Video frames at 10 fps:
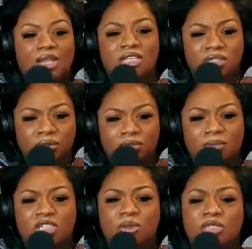excuse
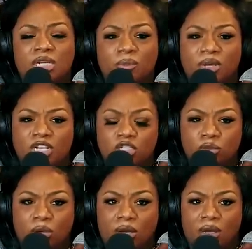me, she was getting ready
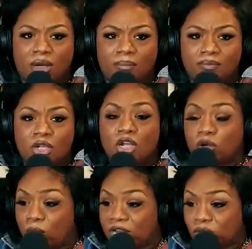to um,
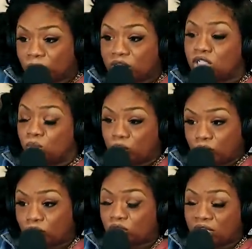graduate and she wanted
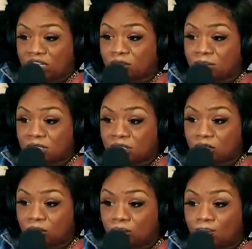to go to
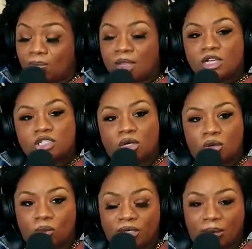HBCU.
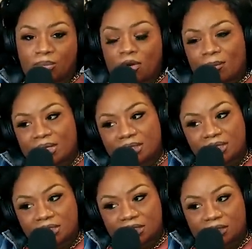So when I brought my
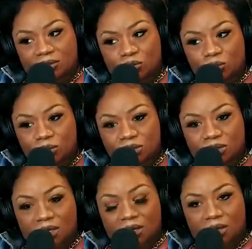niece in, who was
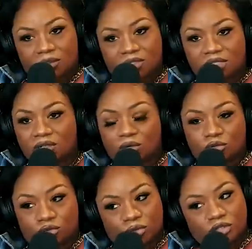still
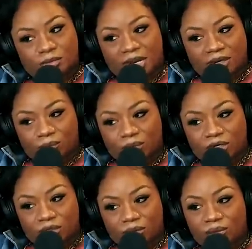on drugs, but I didn't
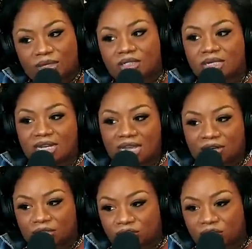really know it because I
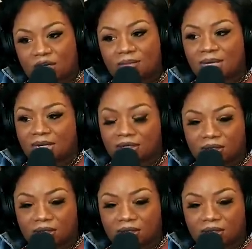got a job, got her